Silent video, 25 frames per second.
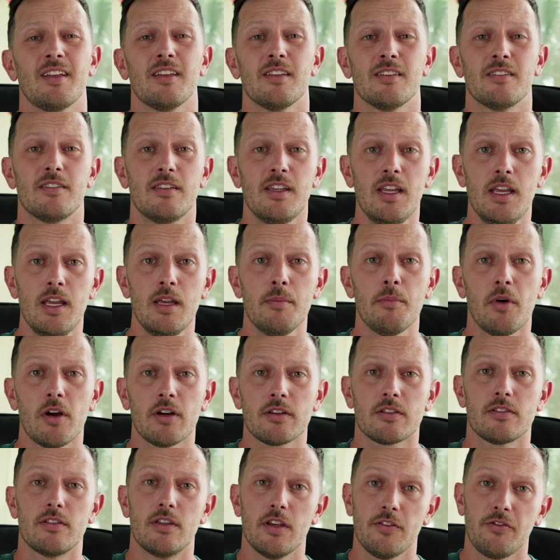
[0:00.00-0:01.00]
CE
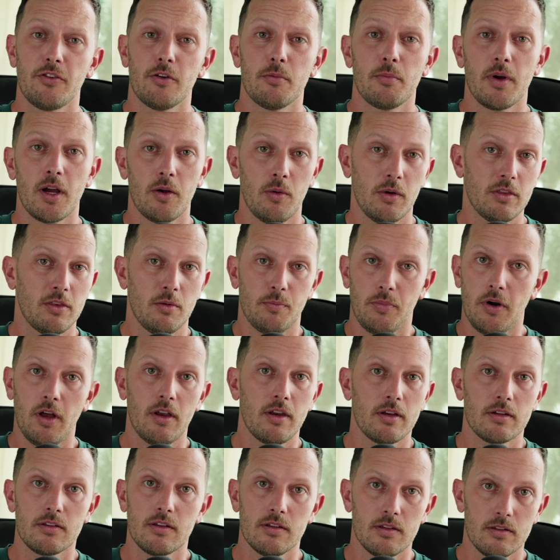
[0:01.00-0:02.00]
marks differ by what the
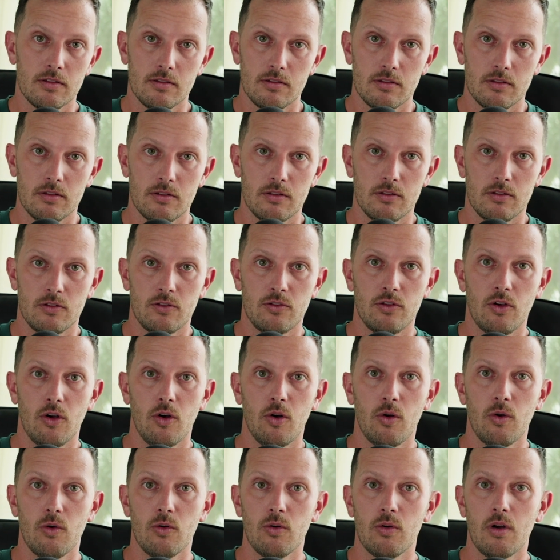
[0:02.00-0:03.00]
product is.
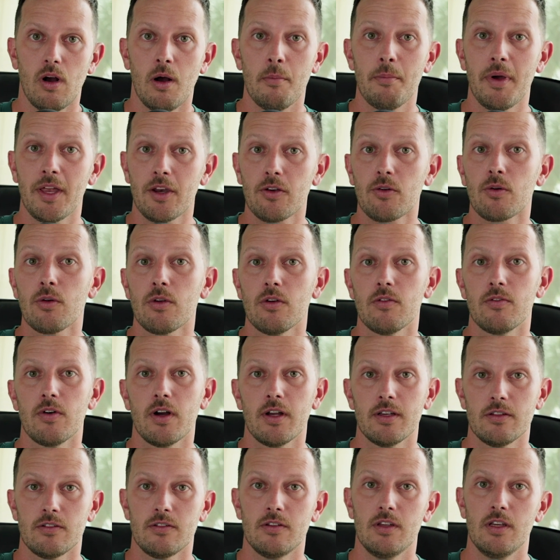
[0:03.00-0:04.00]
So a medical
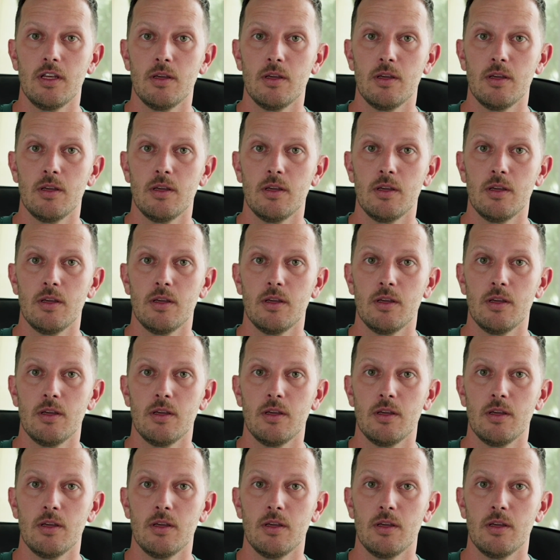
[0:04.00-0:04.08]
device CE